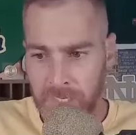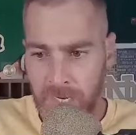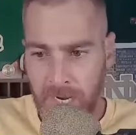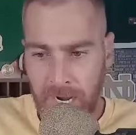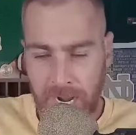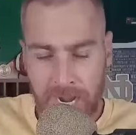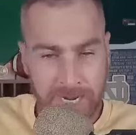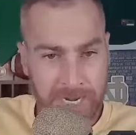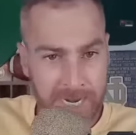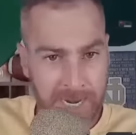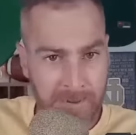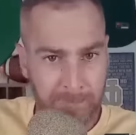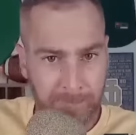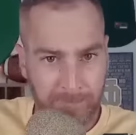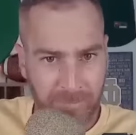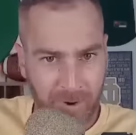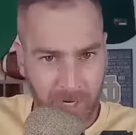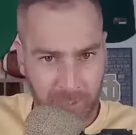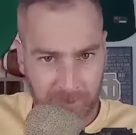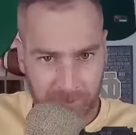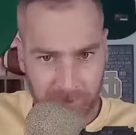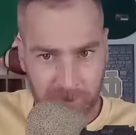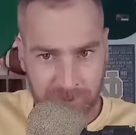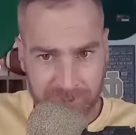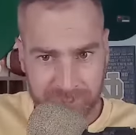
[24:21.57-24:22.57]
and then
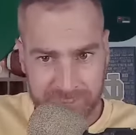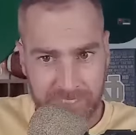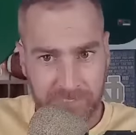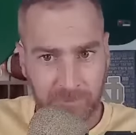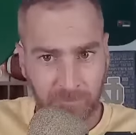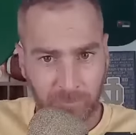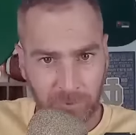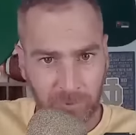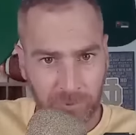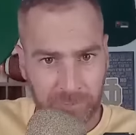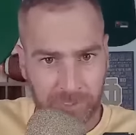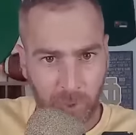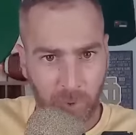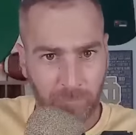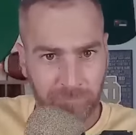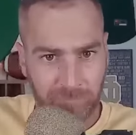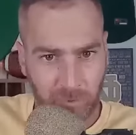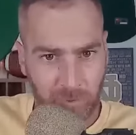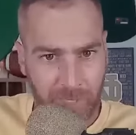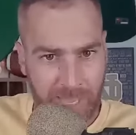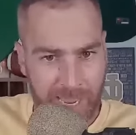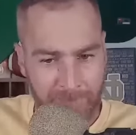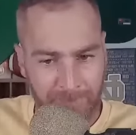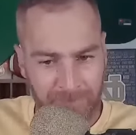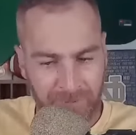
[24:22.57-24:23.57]
Buckner's didn't really
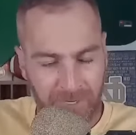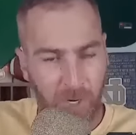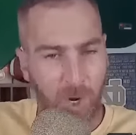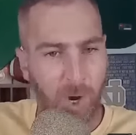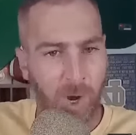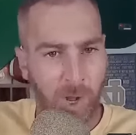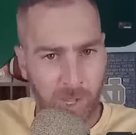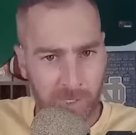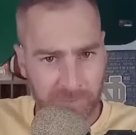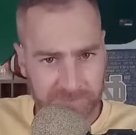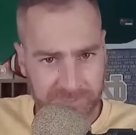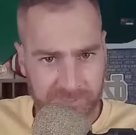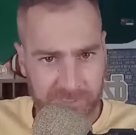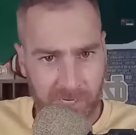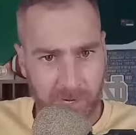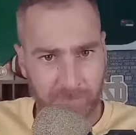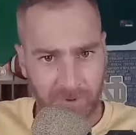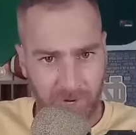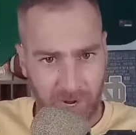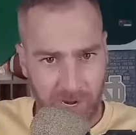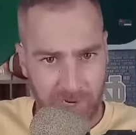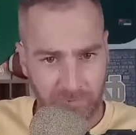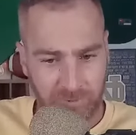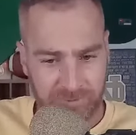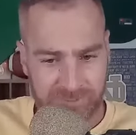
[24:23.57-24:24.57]
overlap it all
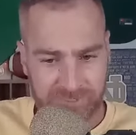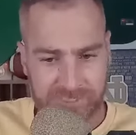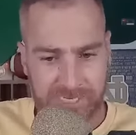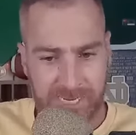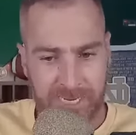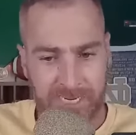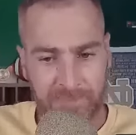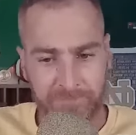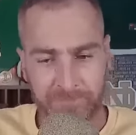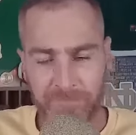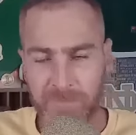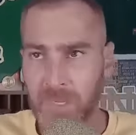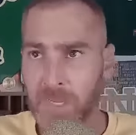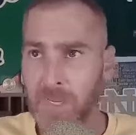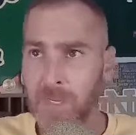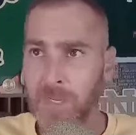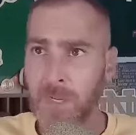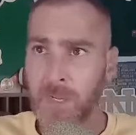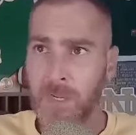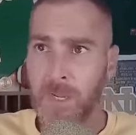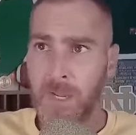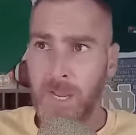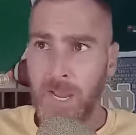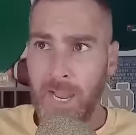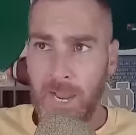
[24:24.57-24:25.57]
summer, I was saying,
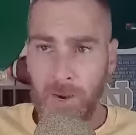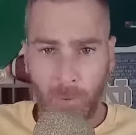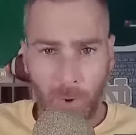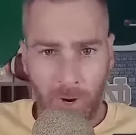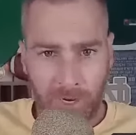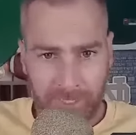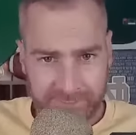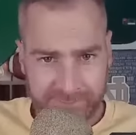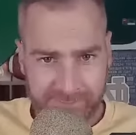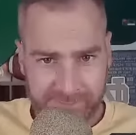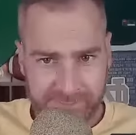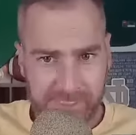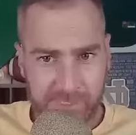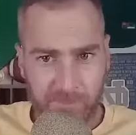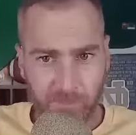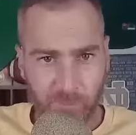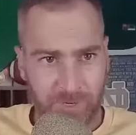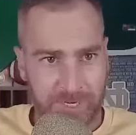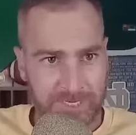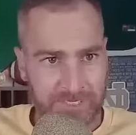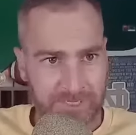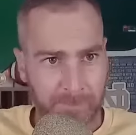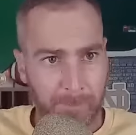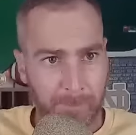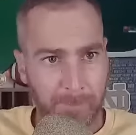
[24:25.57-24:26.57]
I want to see
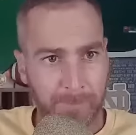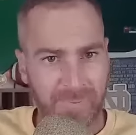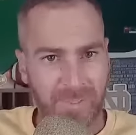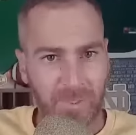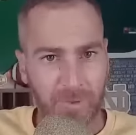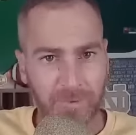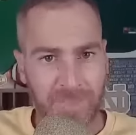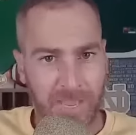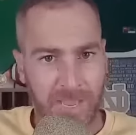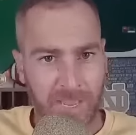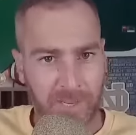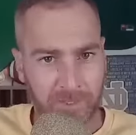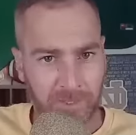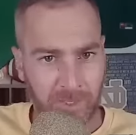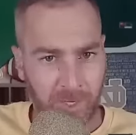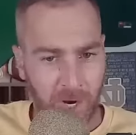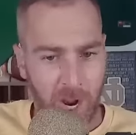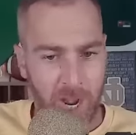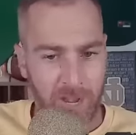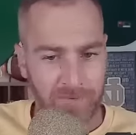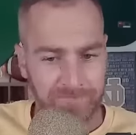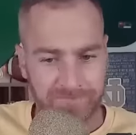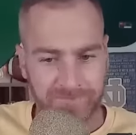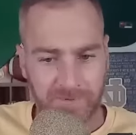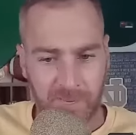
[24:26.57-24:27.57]
Reese build out an
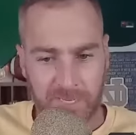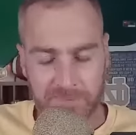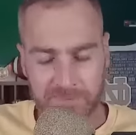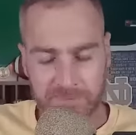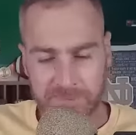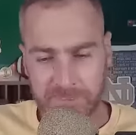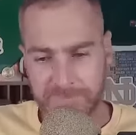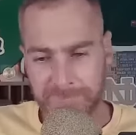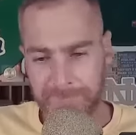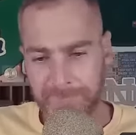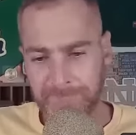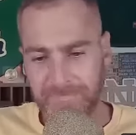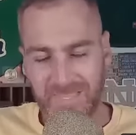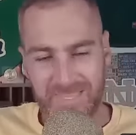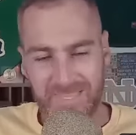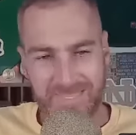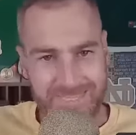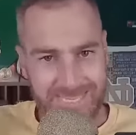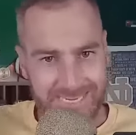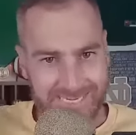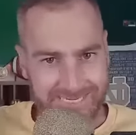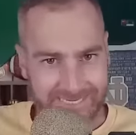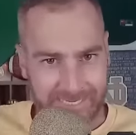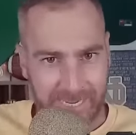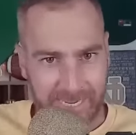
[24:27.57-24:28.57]
offense
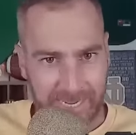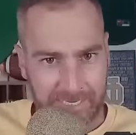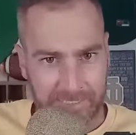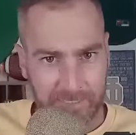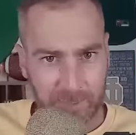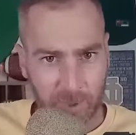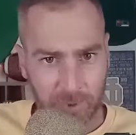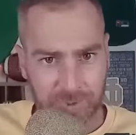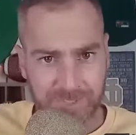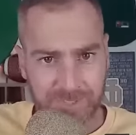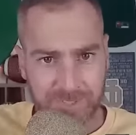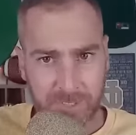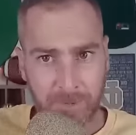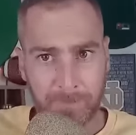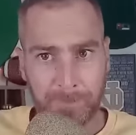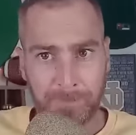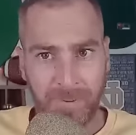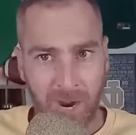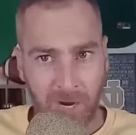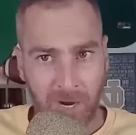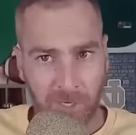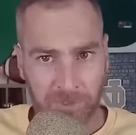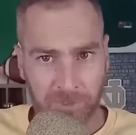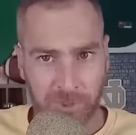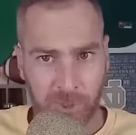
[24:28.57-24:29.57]
that caters to
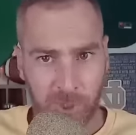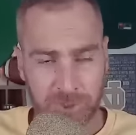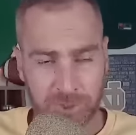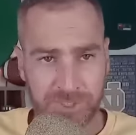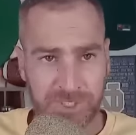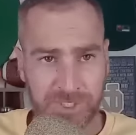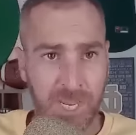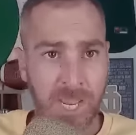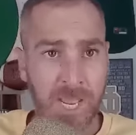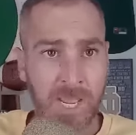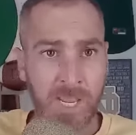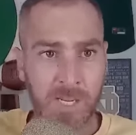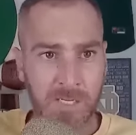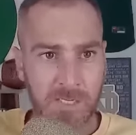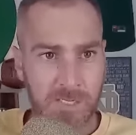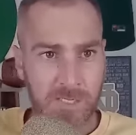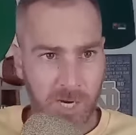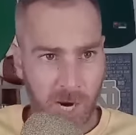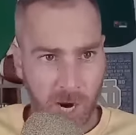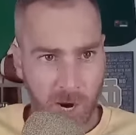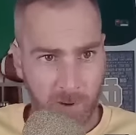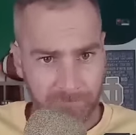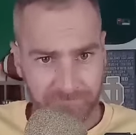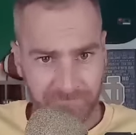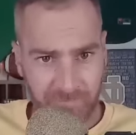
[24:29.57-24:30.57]
Buckner's
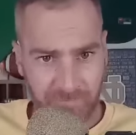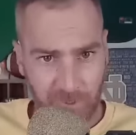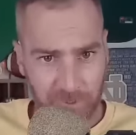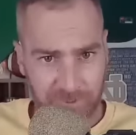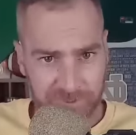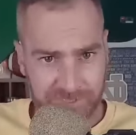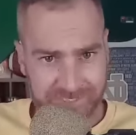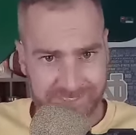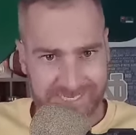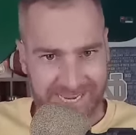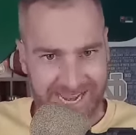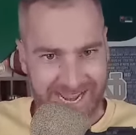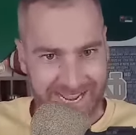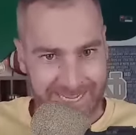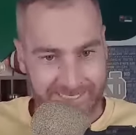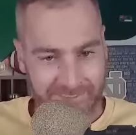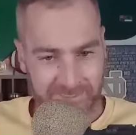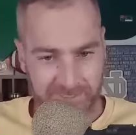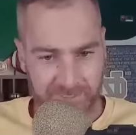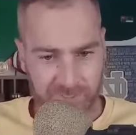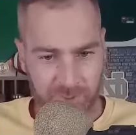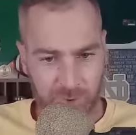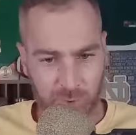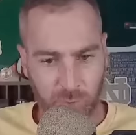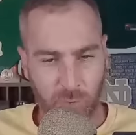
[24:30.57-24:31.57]
comforts and
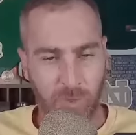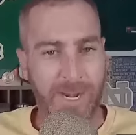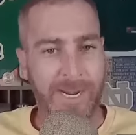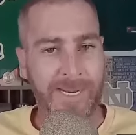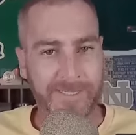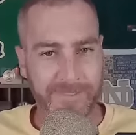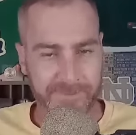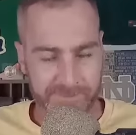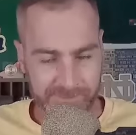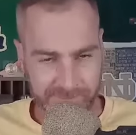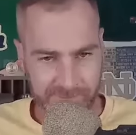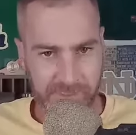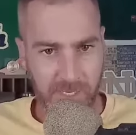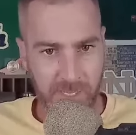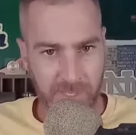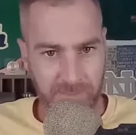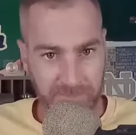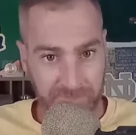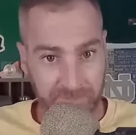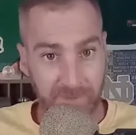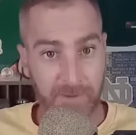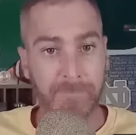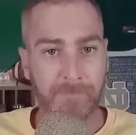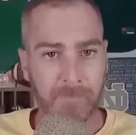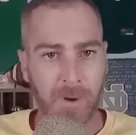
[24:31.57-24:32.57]
strengths
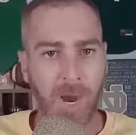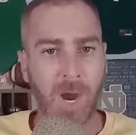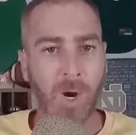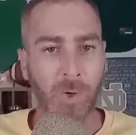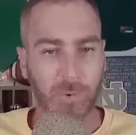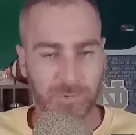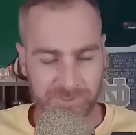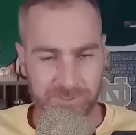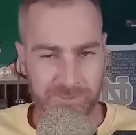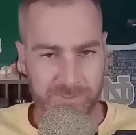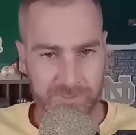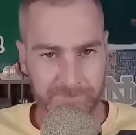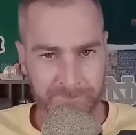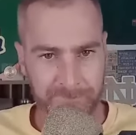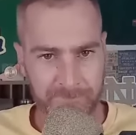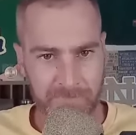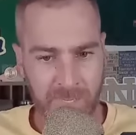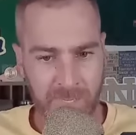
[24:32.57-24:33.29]
the most.